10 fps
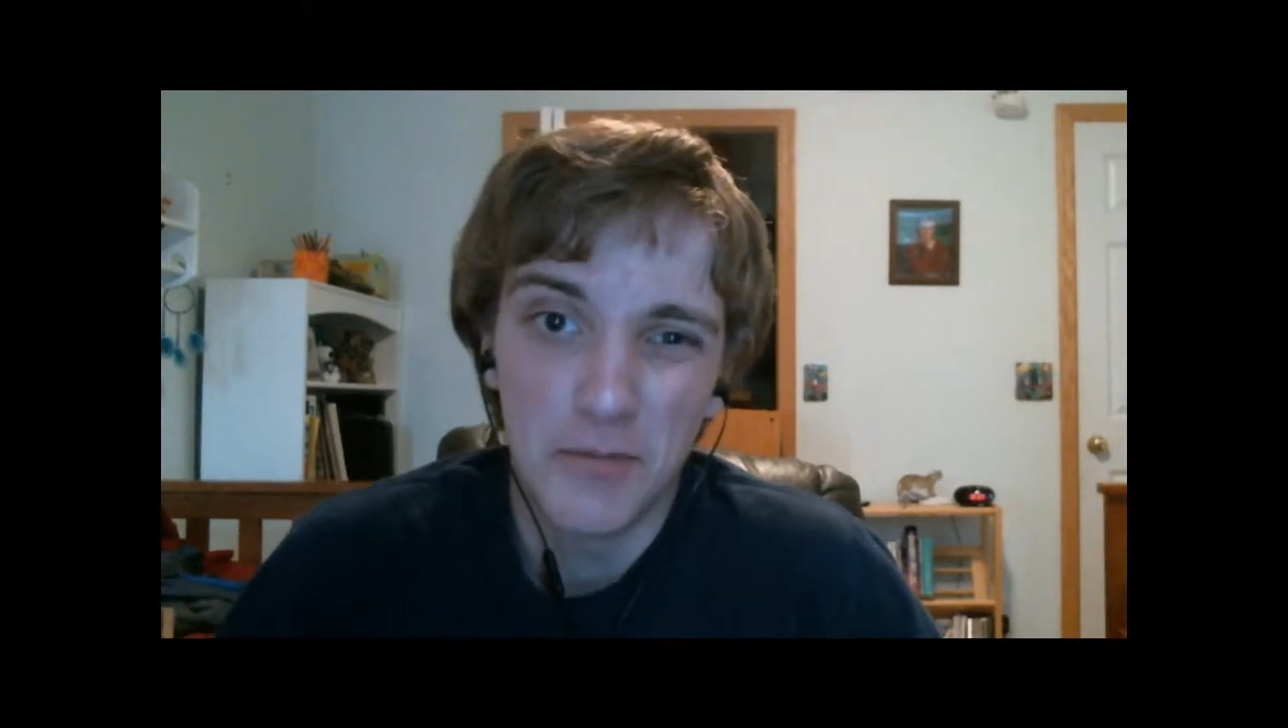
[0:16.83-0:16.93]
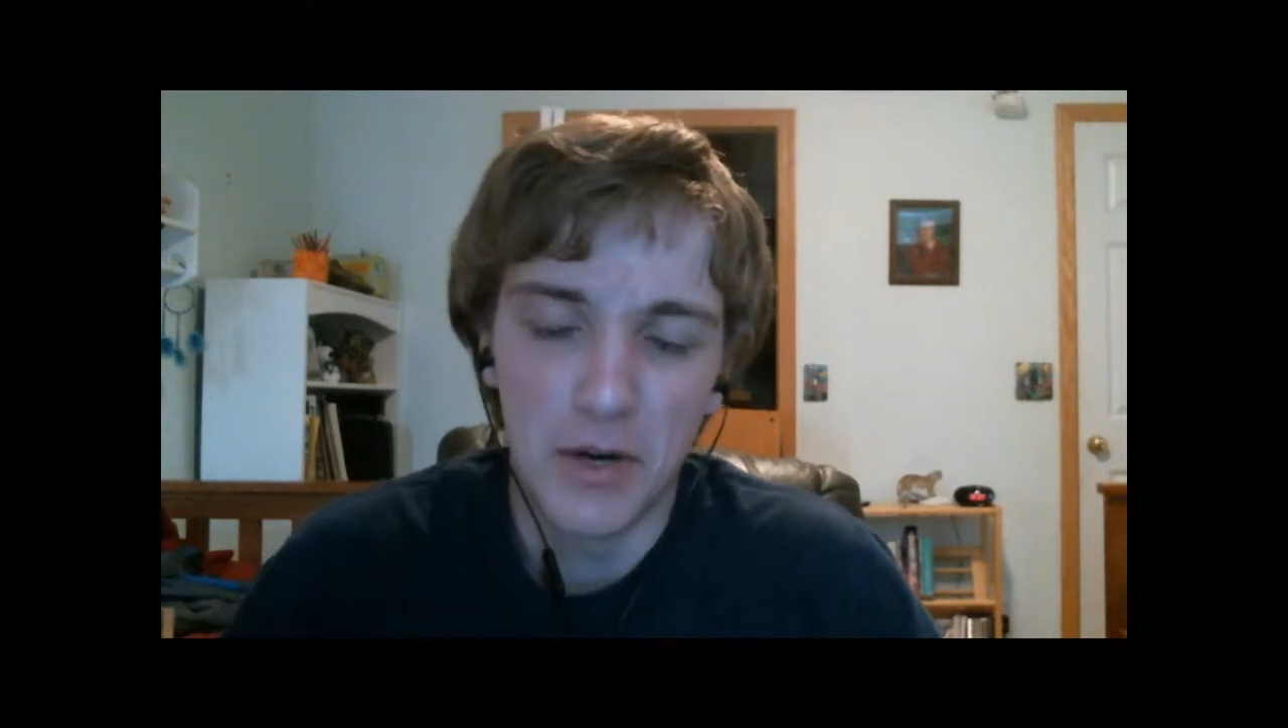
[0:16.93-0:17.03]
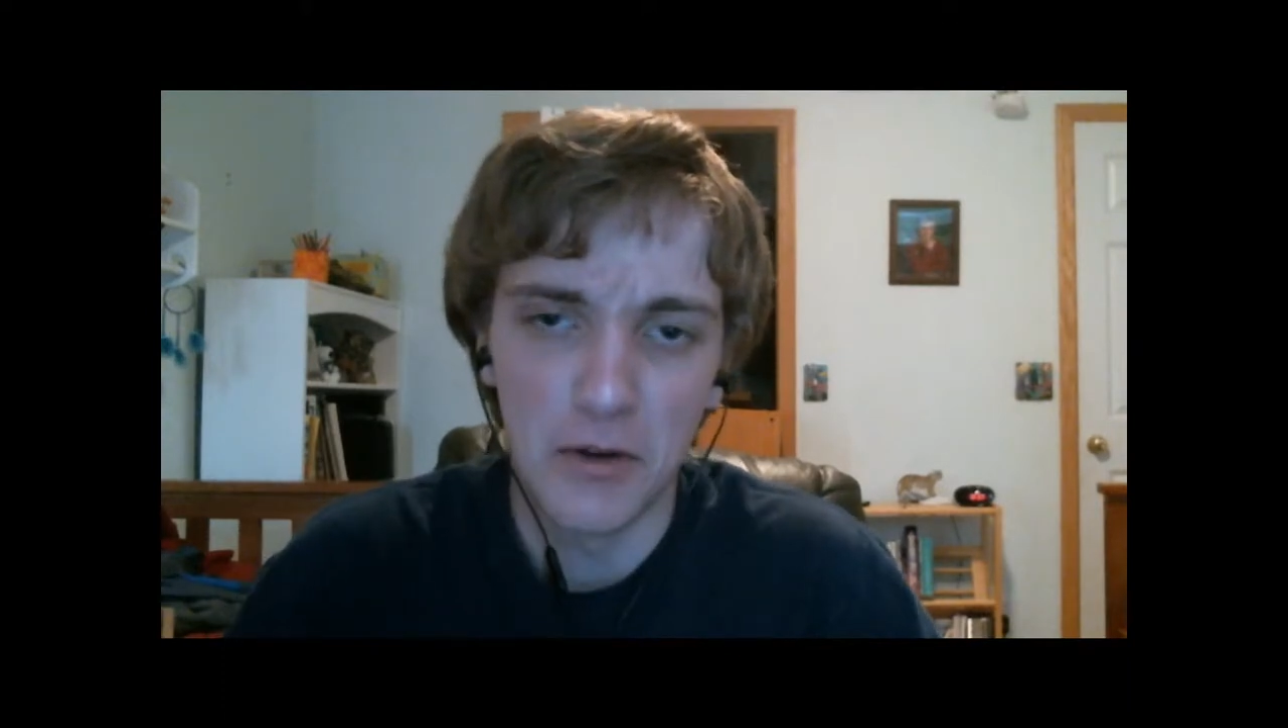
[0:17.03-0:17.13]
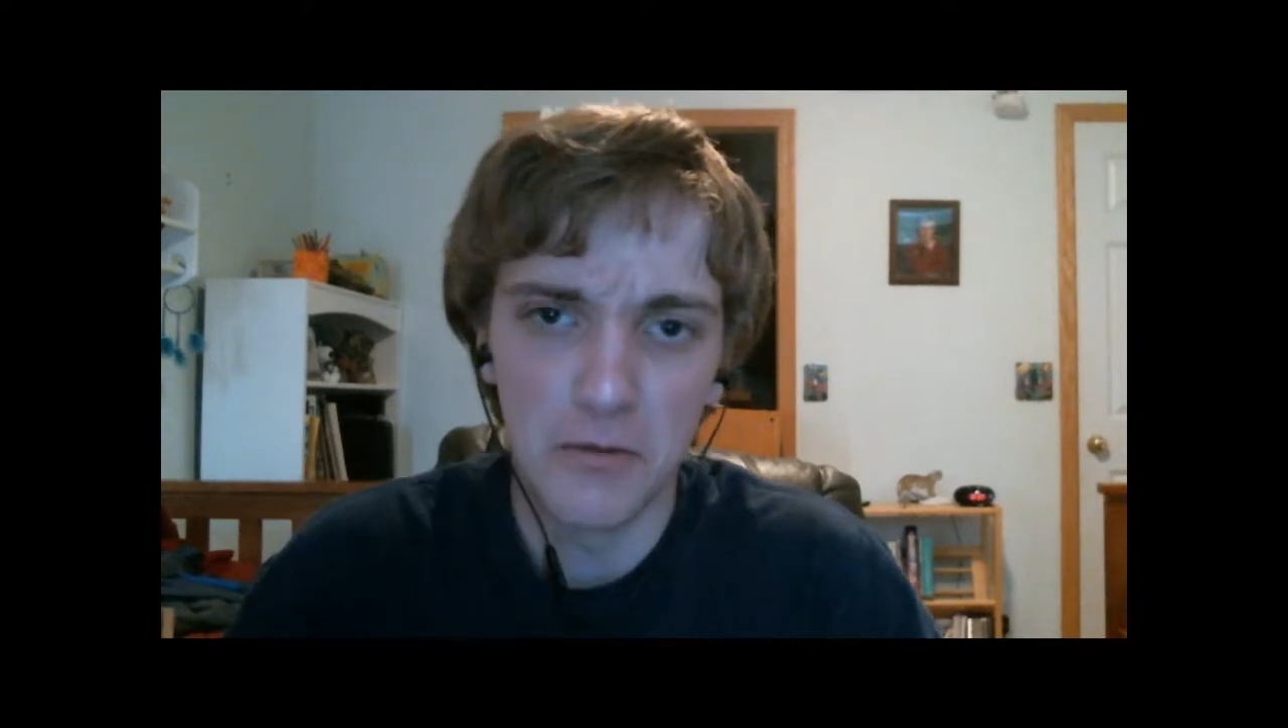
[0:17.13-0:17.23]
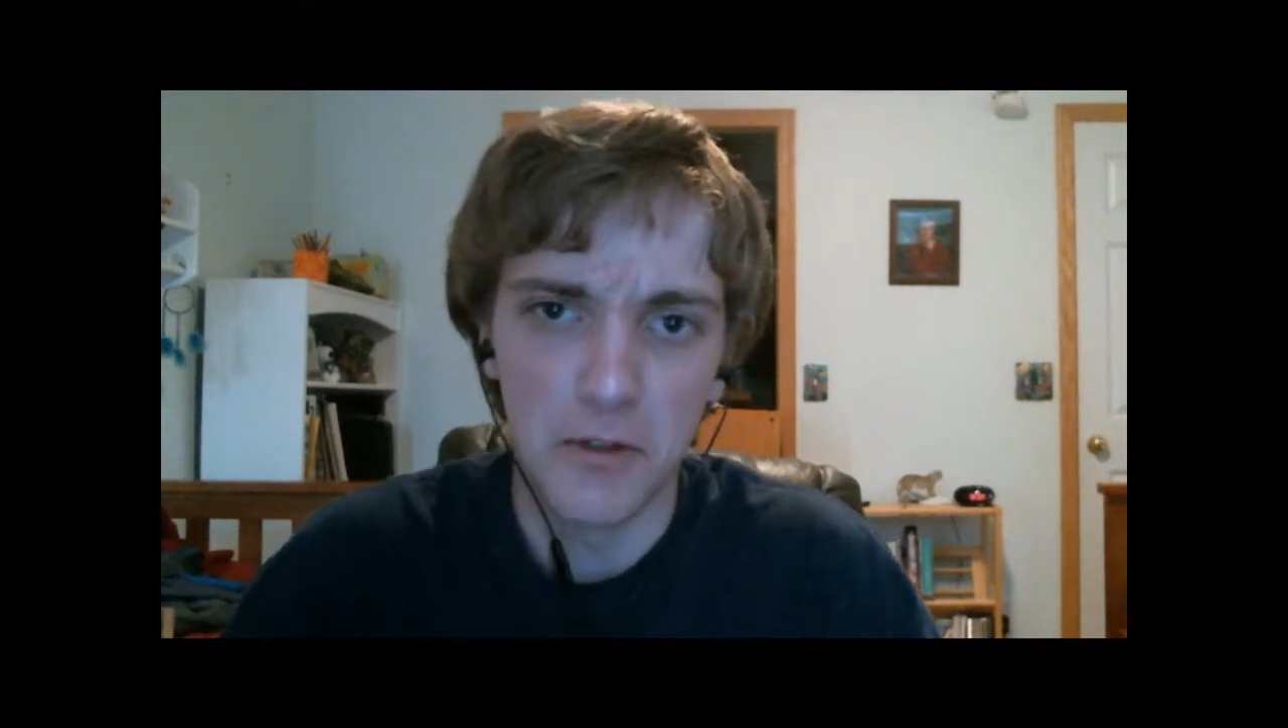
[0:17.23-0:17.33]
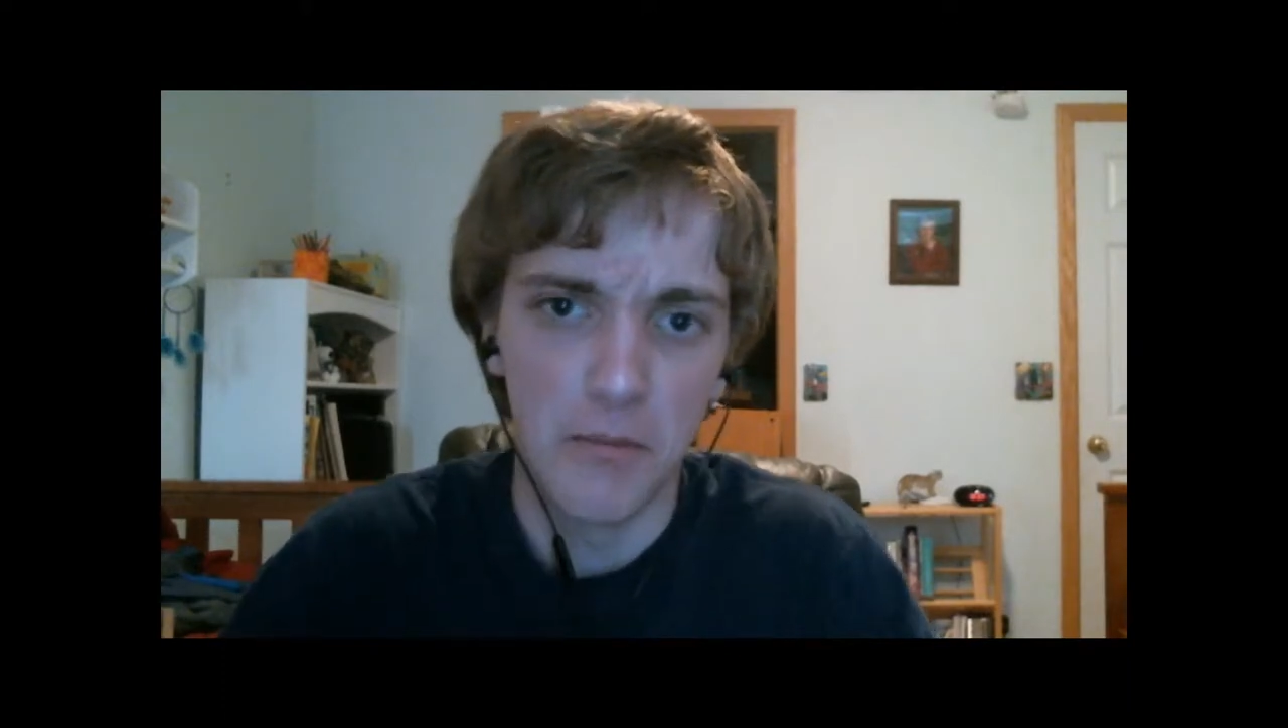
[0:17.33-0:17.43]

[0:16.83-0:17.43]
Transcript: but the